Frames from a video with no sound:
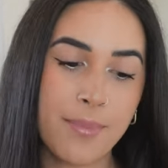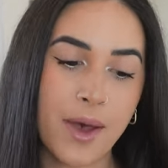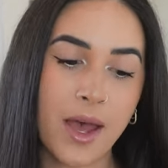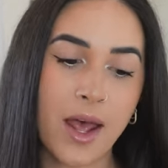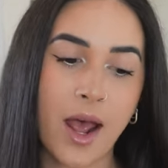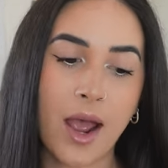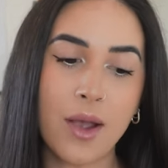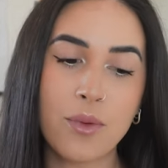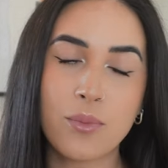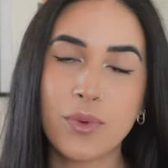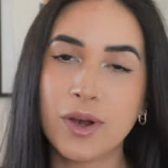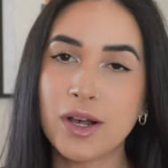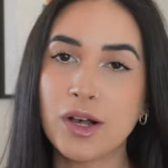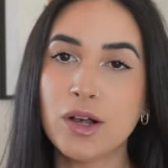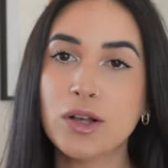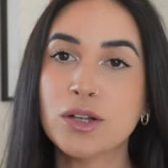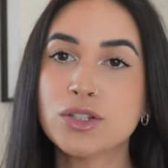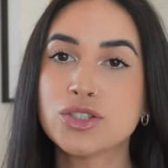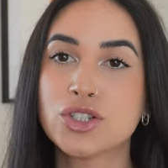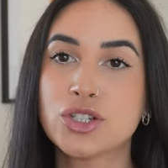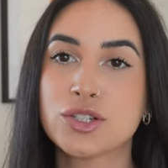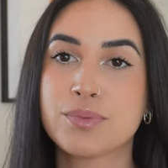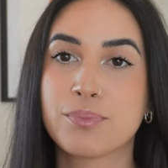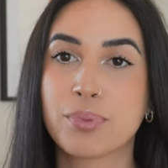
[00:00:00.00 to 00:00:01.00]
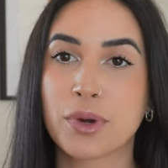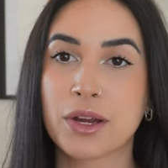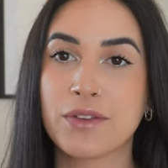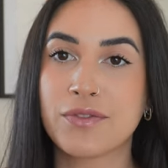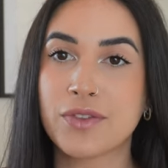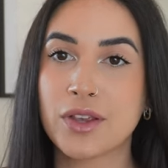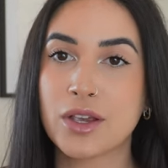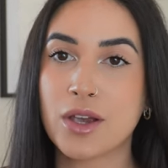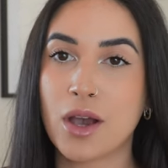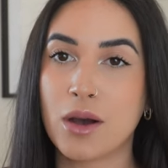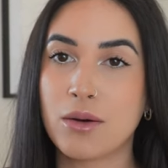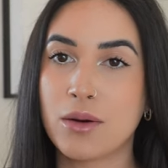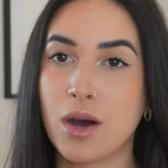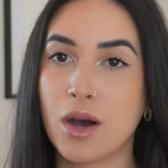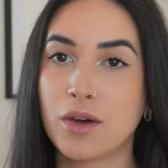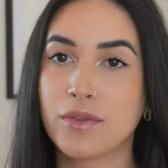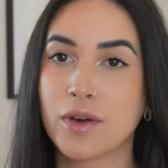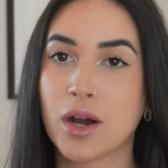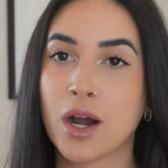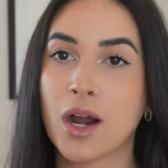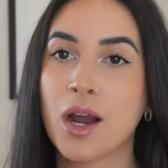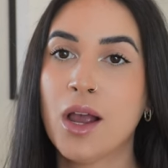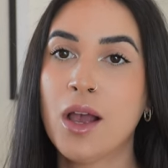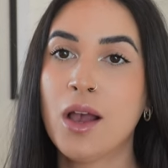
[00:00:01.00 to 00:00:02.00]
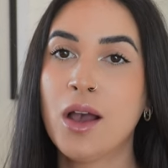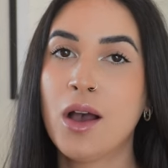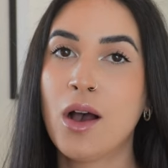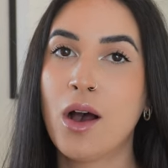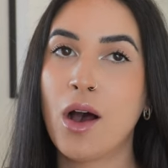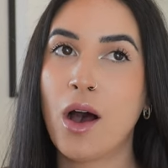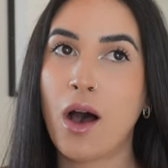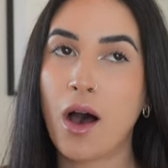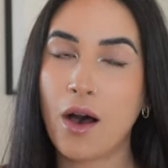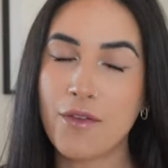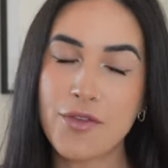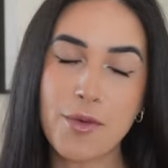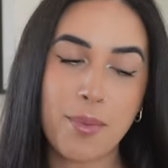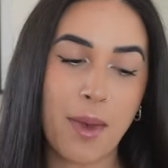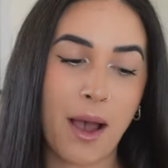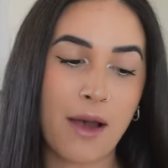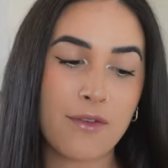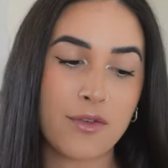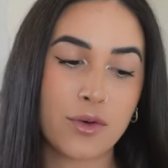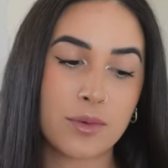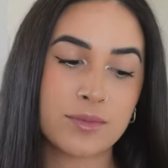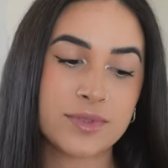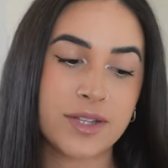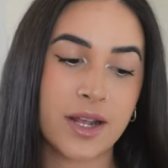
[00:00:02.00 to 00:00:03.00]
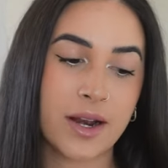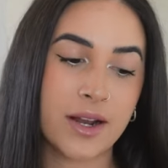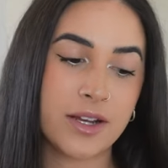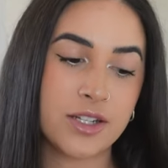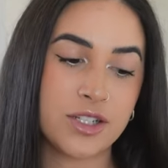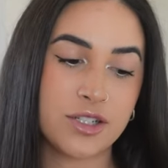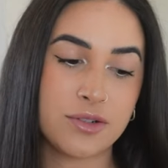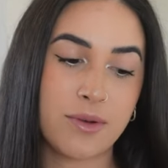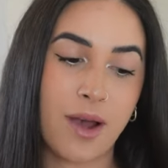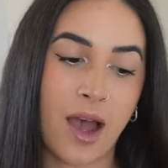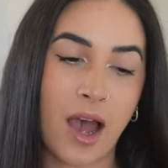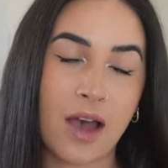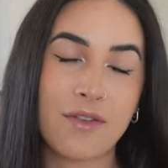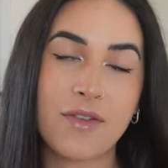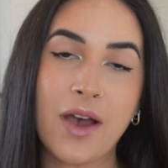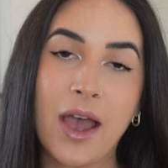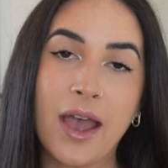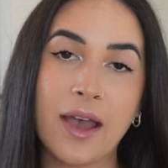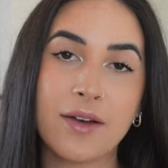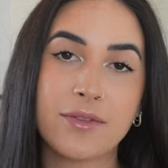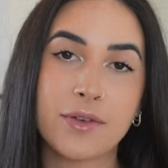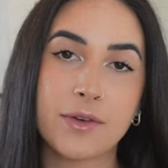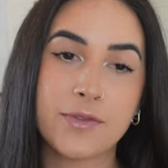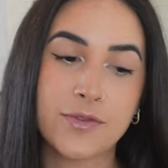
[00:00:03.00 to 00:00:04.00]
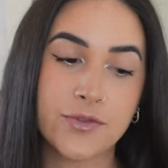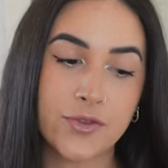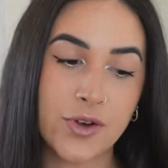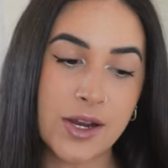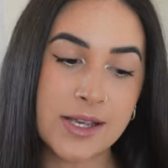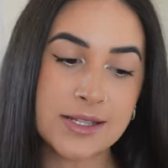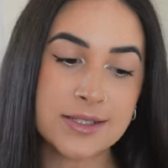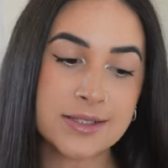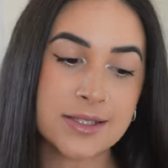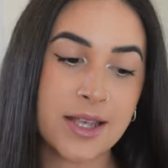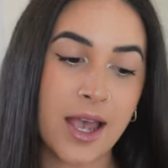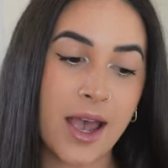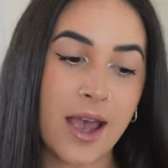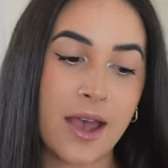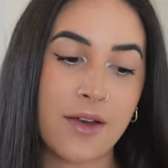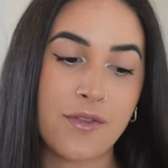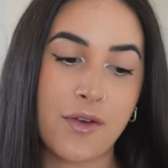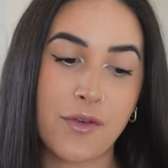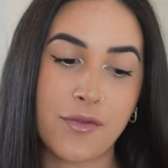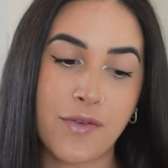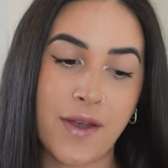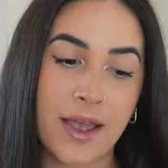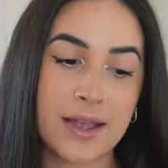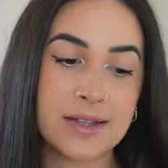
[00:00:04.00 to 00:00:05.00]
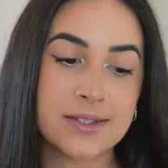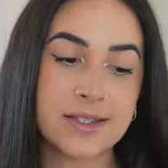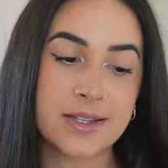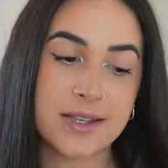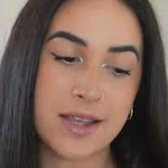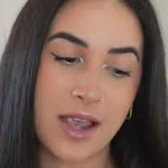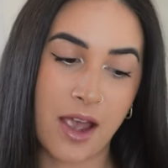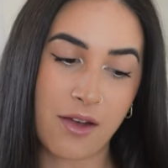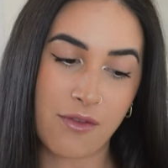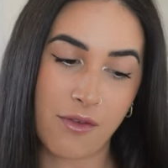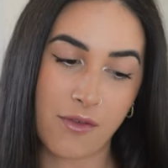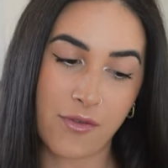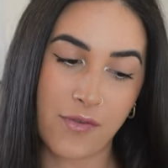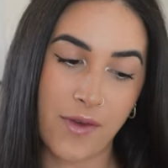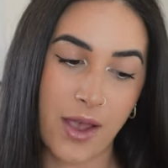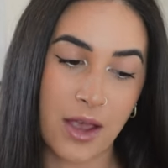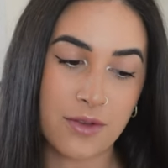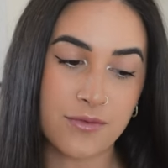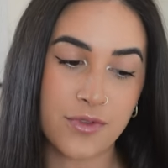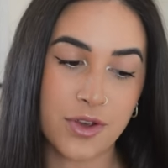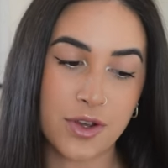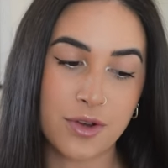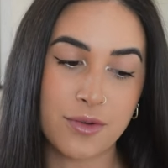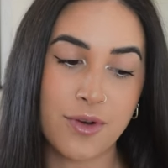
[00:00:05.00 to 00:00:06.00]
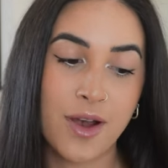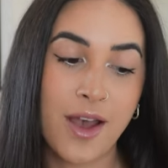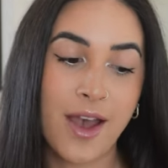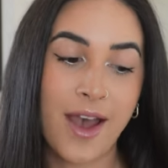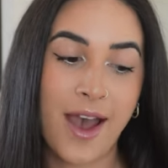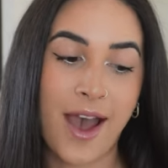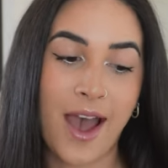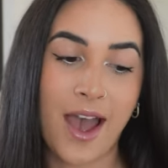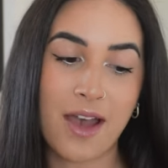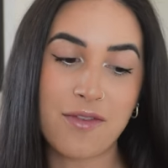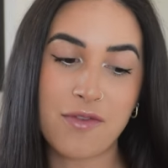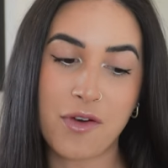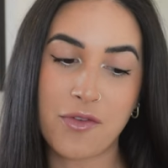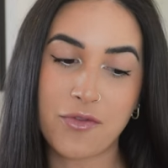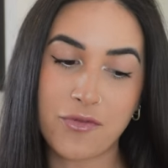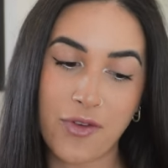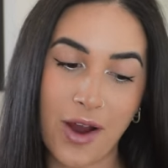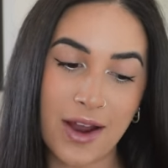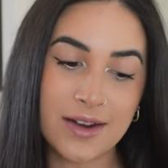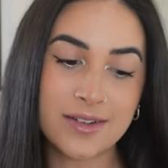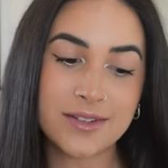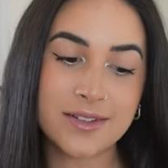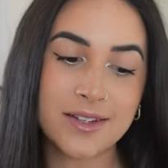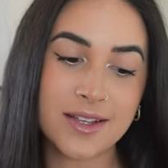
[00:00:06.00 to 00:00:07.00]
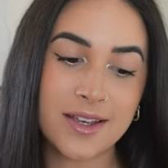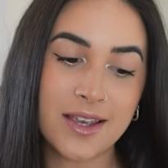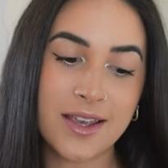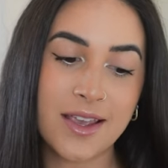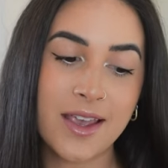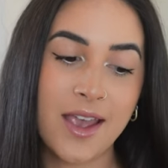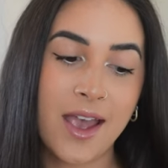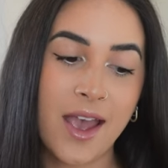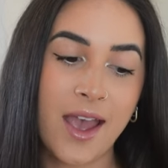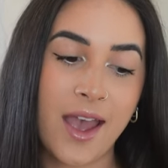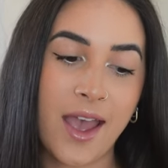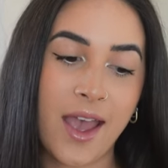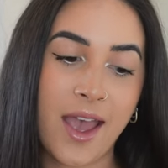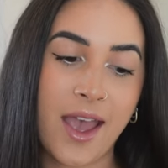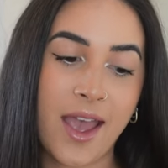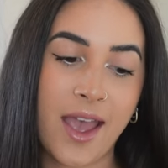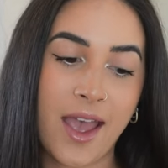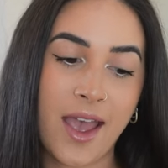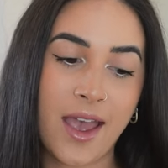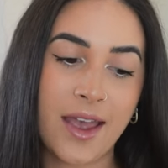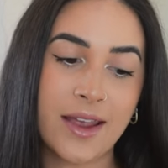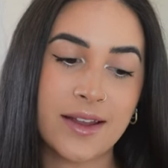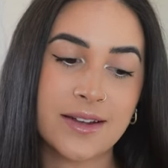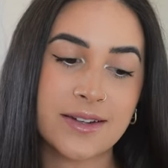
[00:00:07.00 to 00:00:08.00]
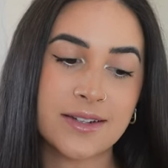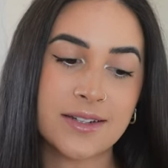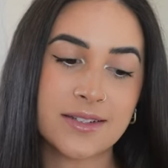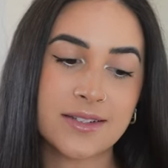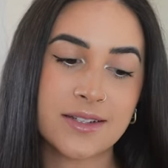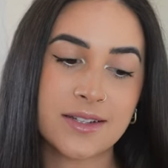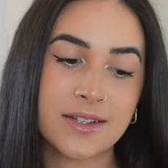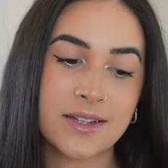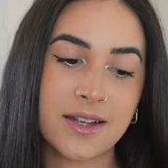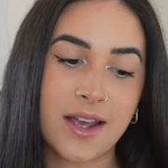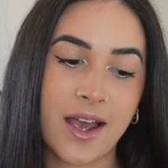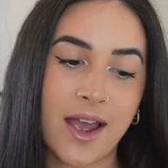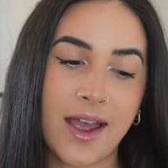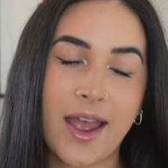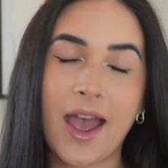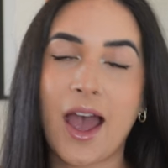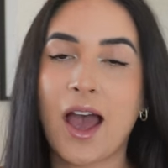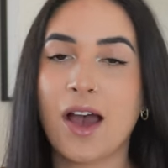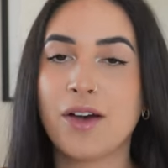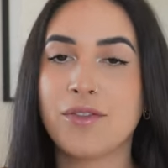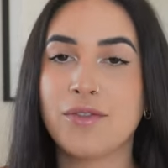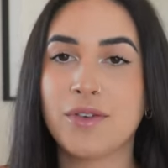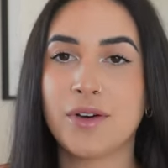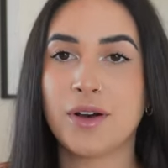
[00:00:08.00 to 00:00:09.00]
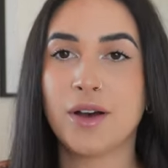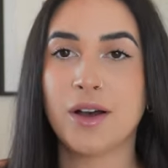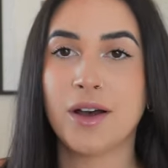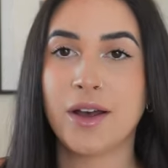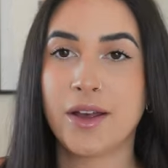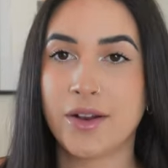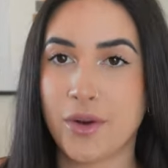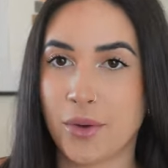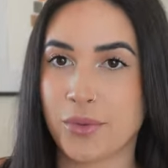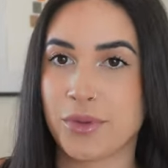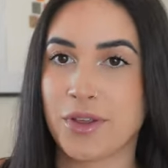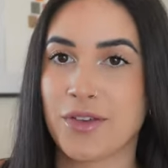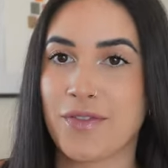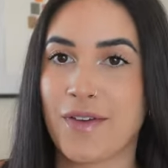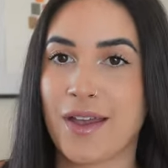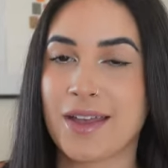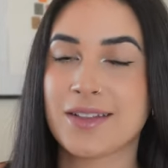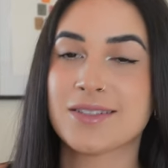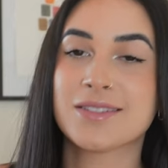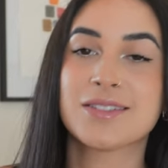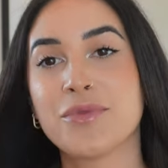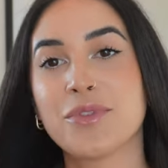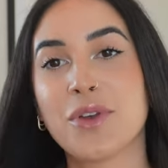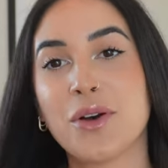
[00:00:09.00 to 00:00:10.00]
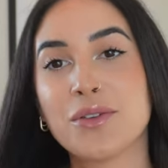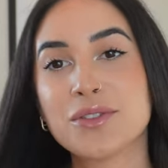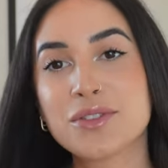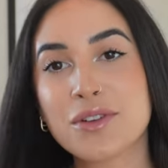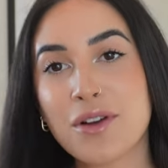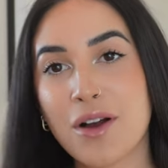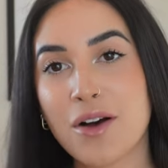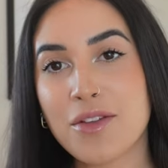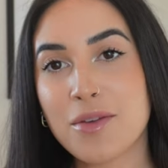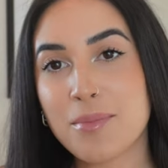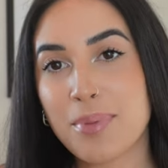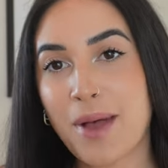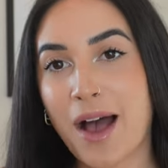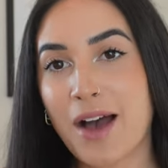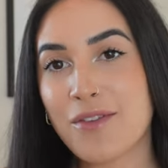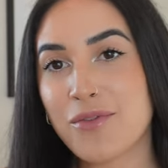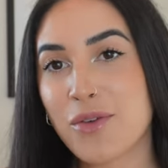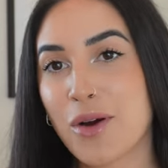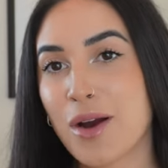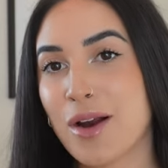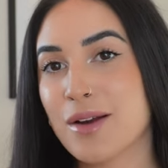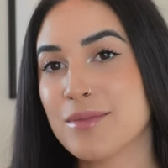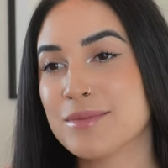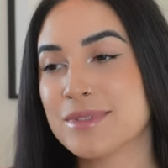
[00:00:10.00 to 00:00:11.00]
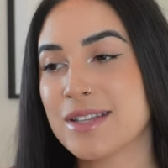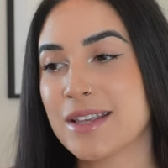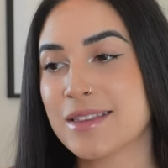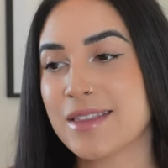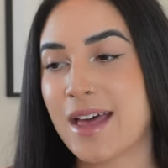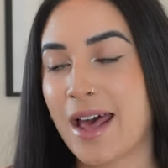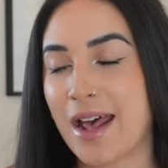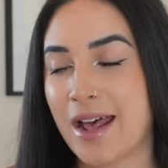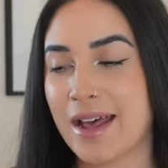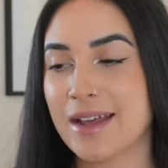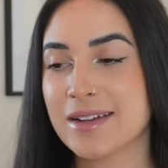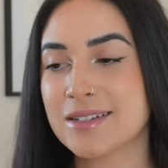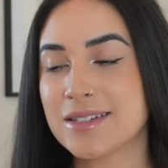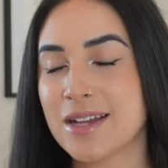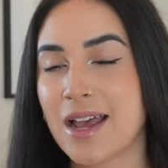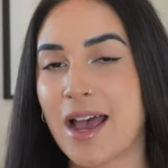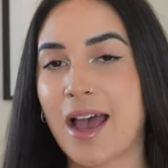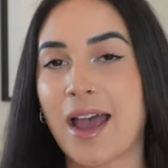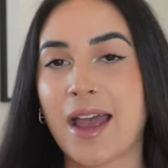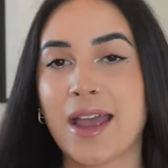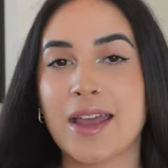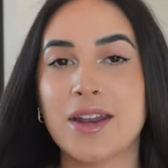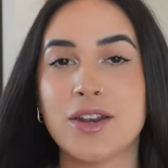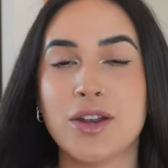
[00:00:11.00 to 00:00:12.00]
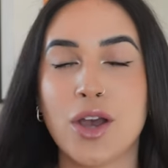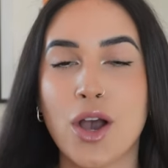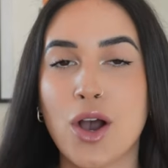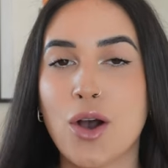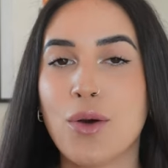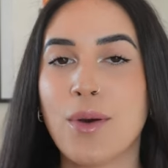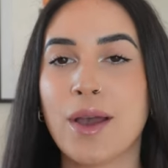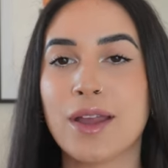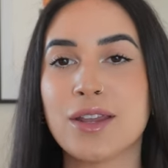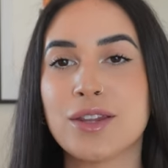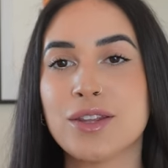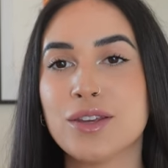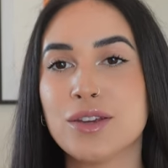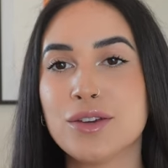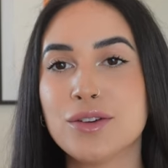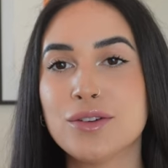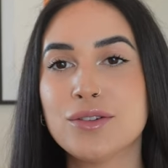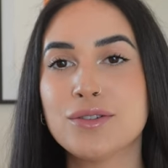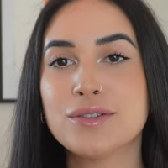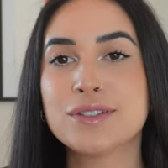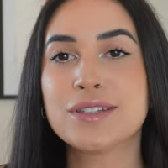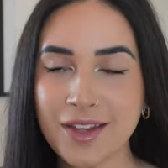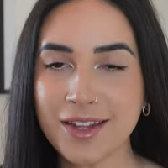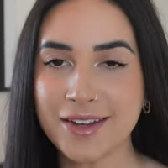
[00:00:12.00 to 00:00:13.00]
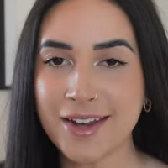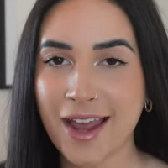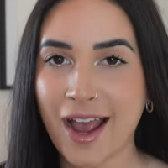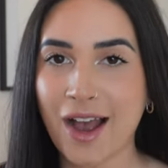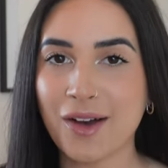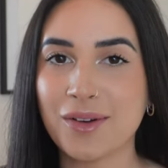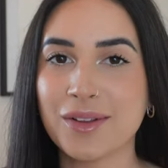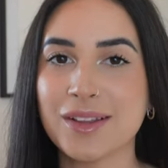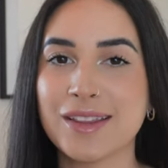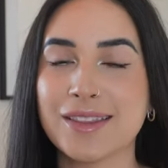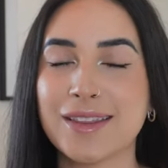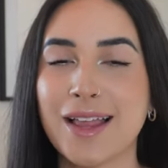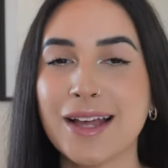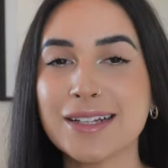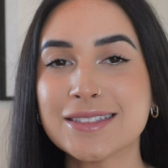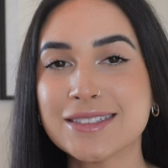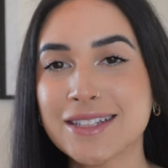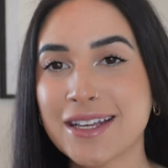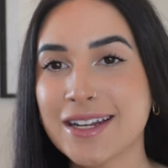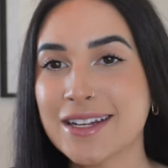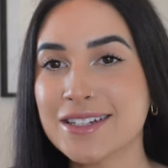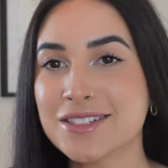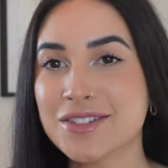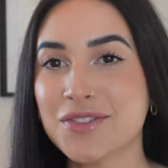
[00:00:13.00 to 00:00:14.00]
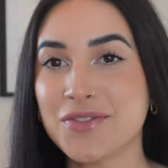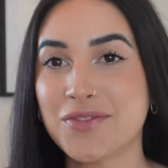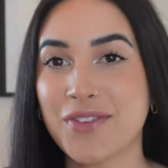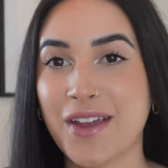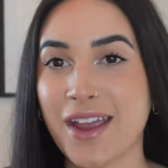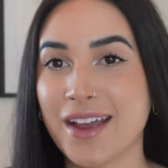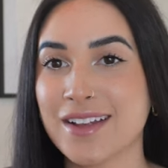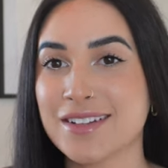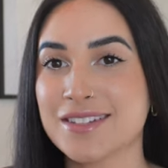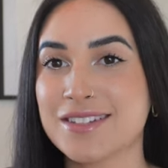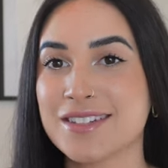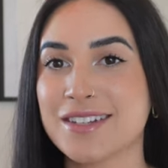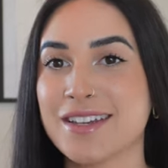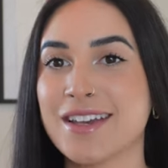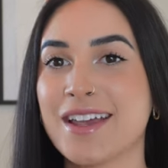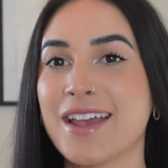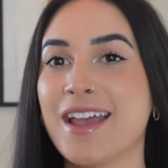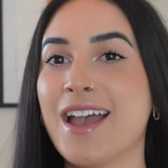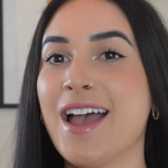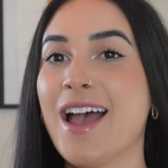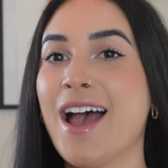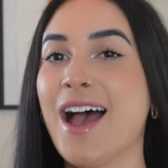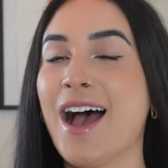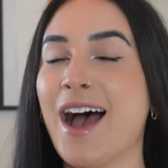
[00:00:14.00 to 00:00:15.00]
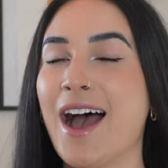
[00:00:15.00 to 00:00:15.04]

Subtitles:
But I will just briefly go over all the platforms that I do have. I have a Frisk, I have a Fansly, I have a Fanview, I have a Friendly, and I have an OnlyFans. Those are all the platforms that I know and use. Now, let's get into Fansly.